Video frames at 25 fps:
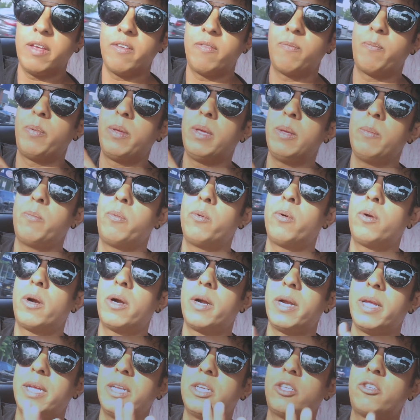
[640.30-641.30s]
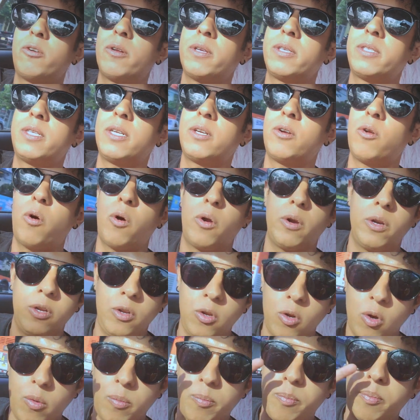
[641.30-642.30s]
if people are interested on
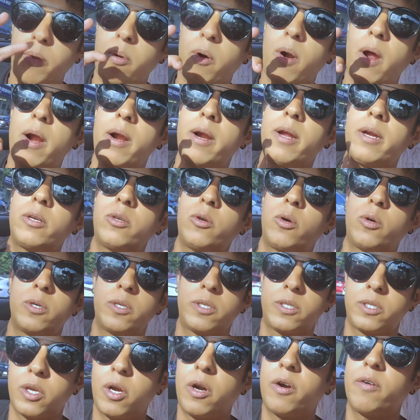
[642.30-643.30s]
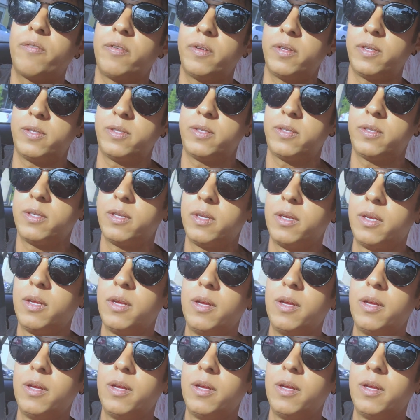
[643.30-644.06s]
your product or service,